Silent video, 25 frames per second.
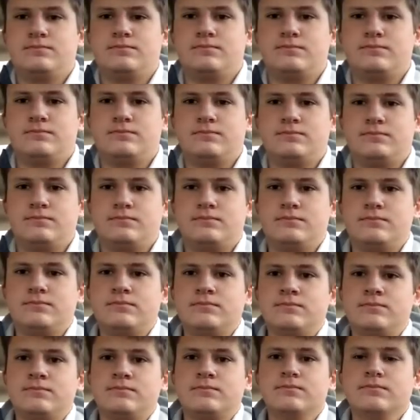
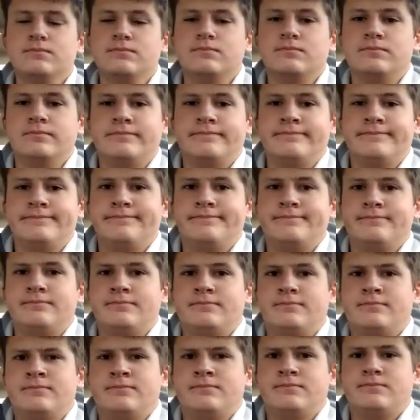
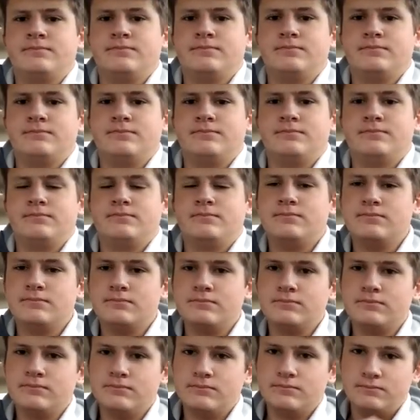
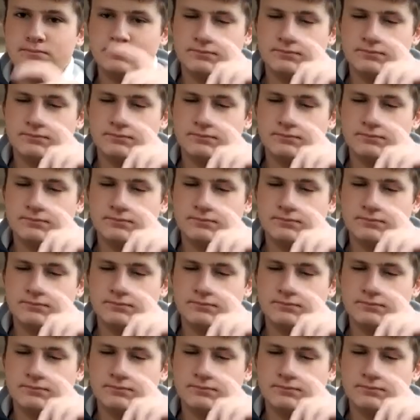This person isn't speaking.